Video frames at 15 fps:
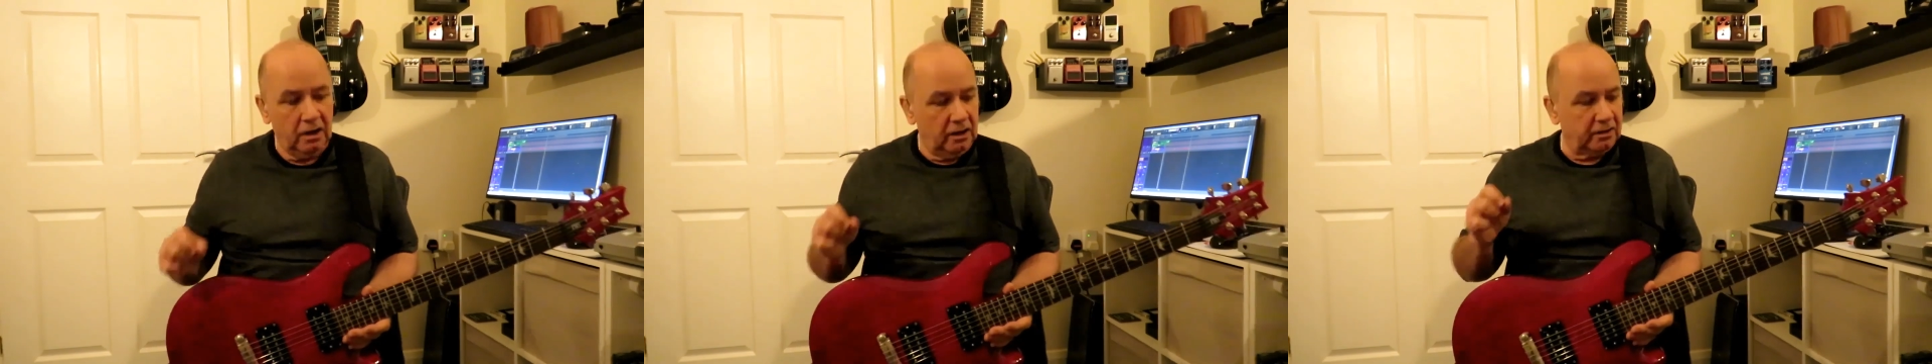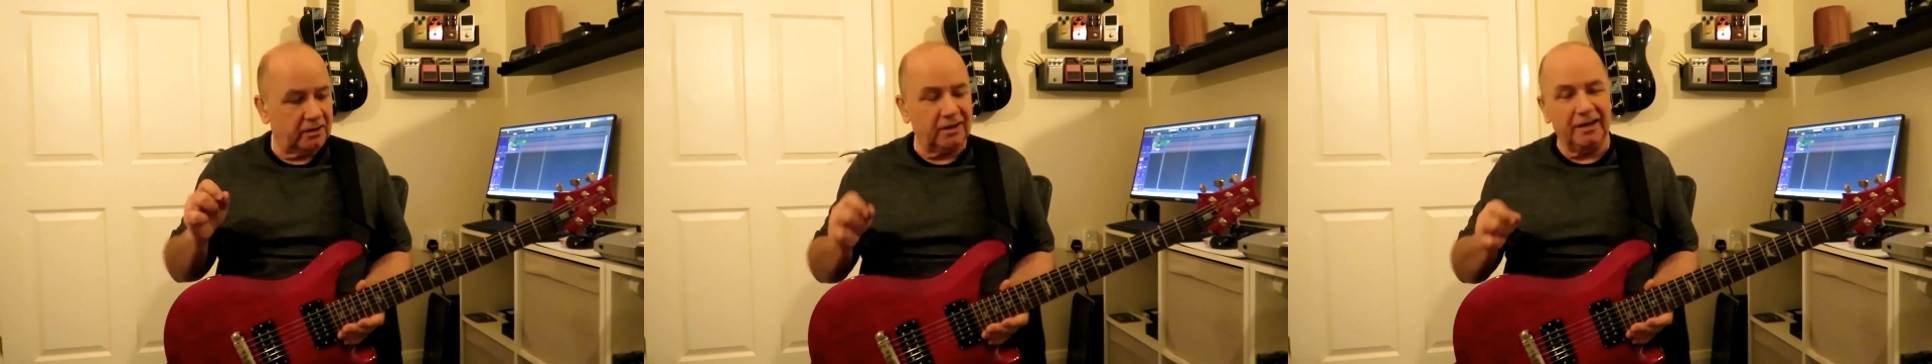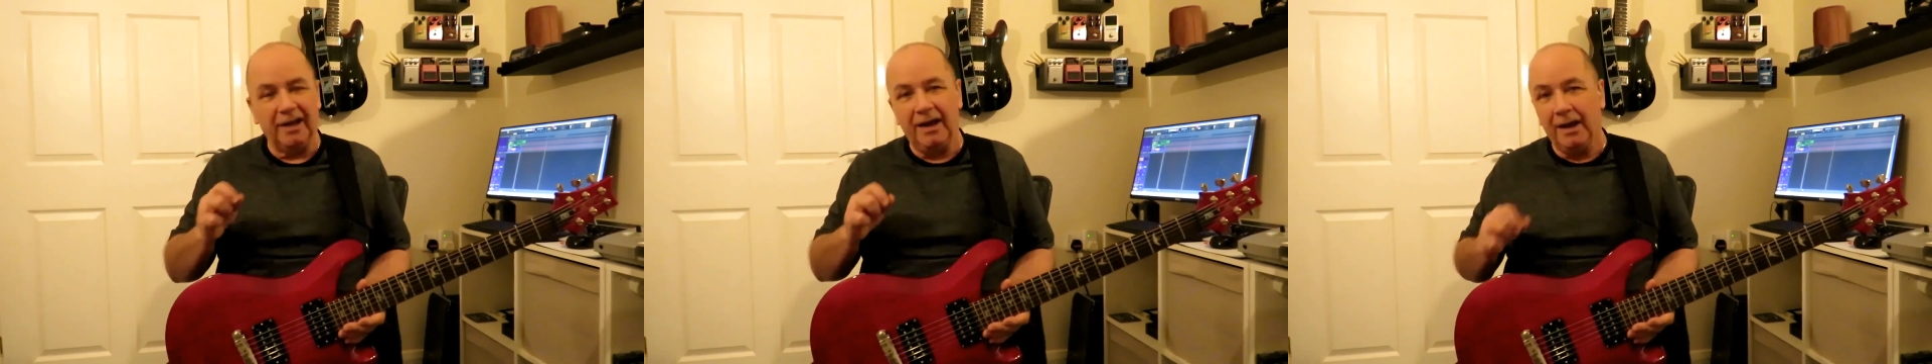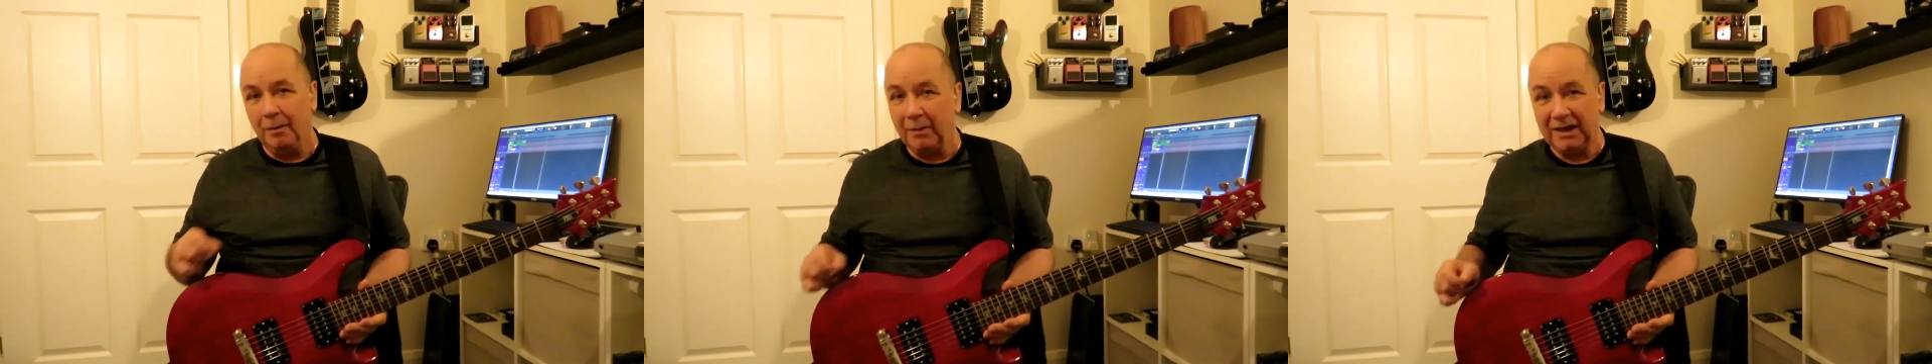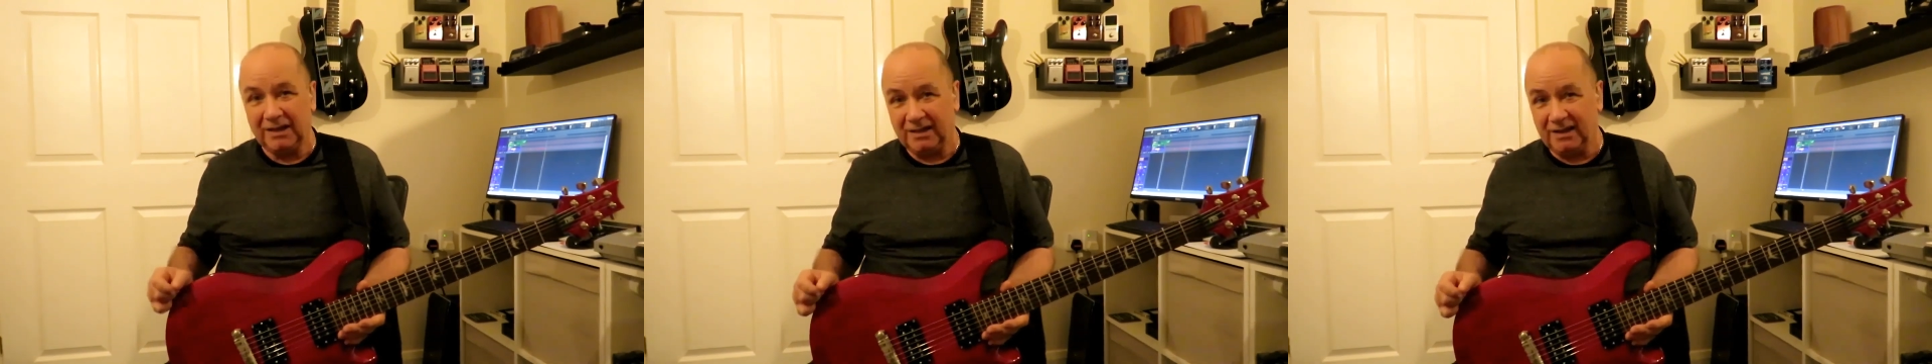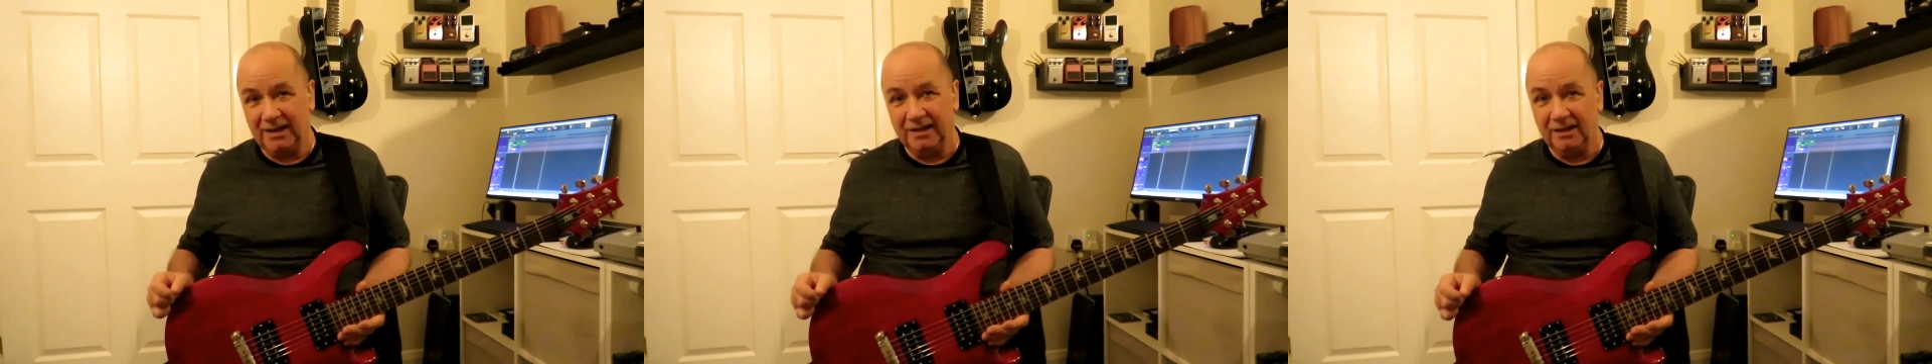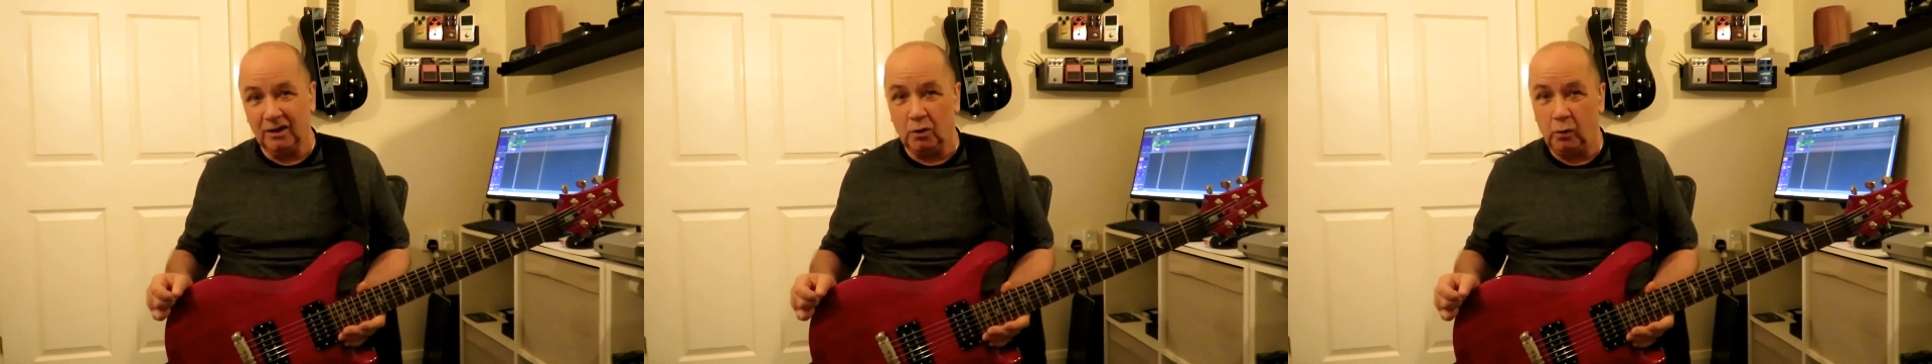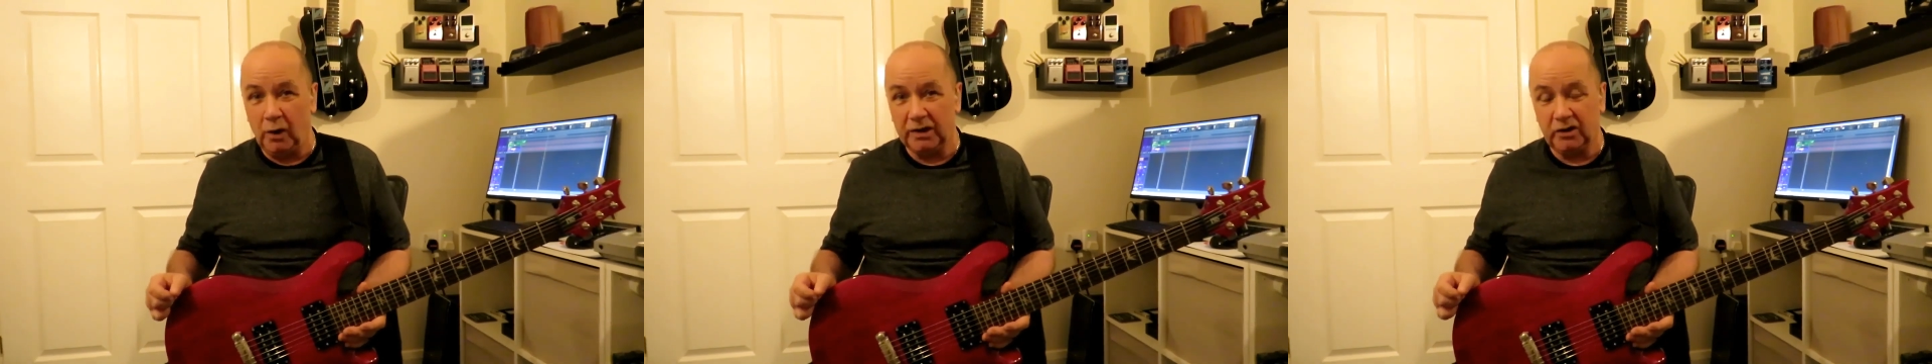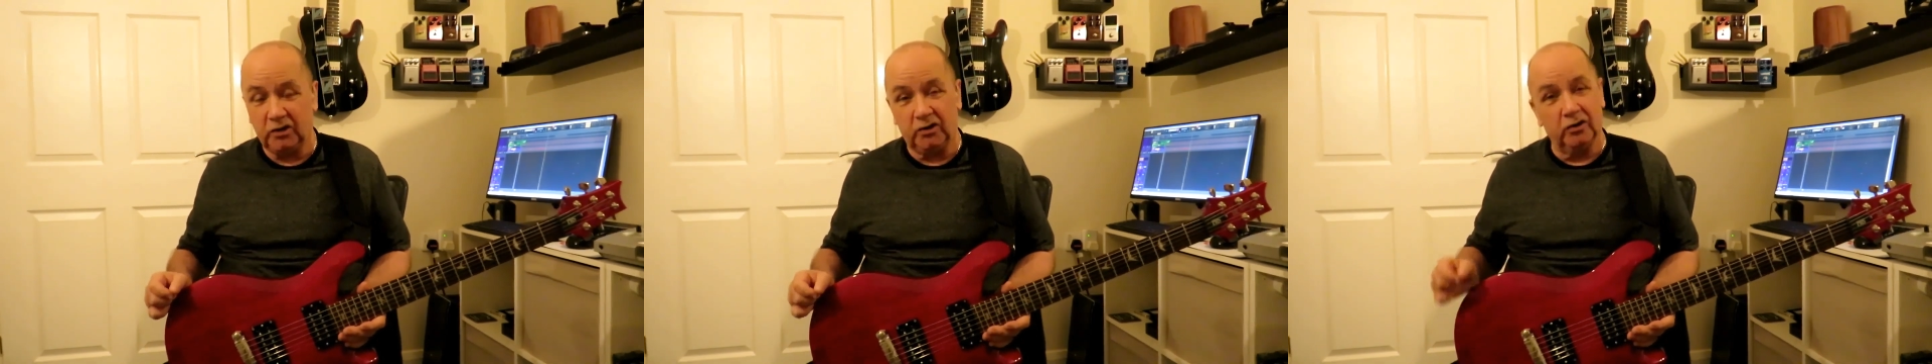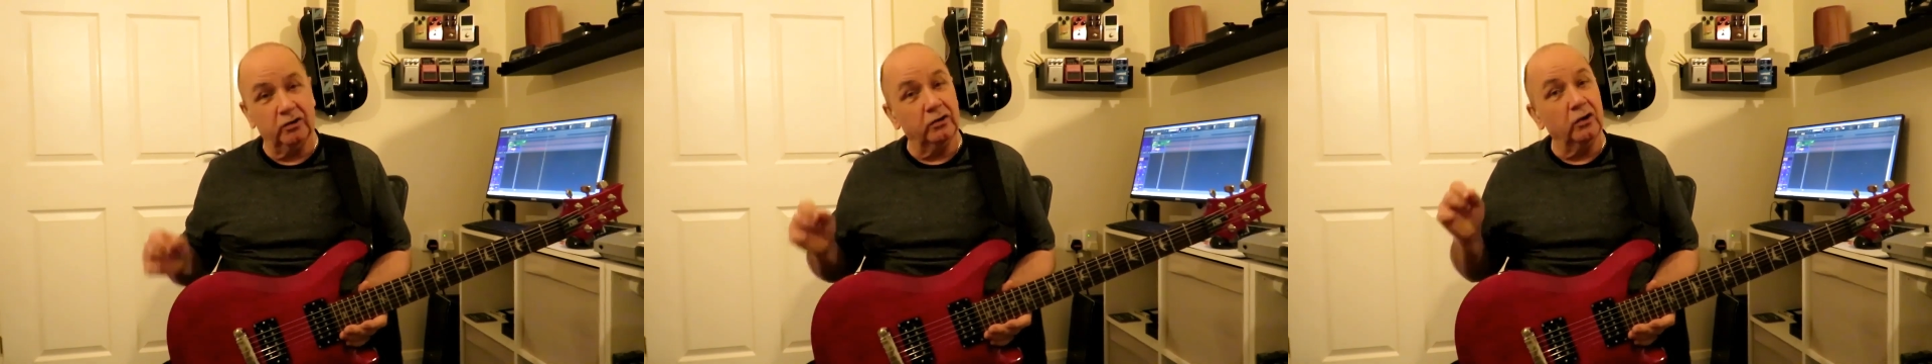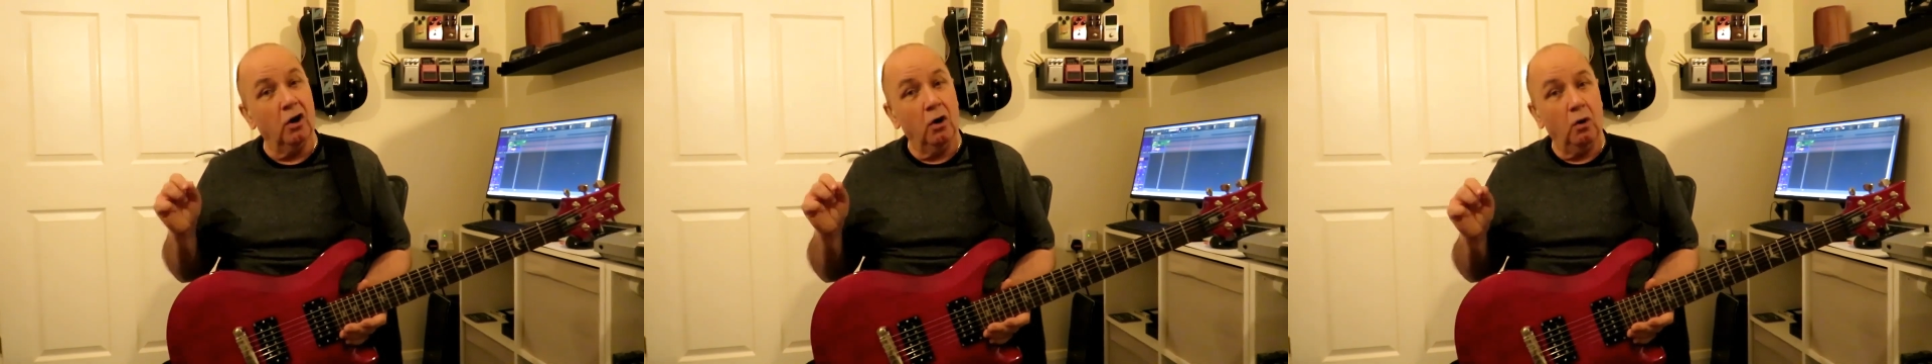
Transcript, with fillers: and today I'm asking the question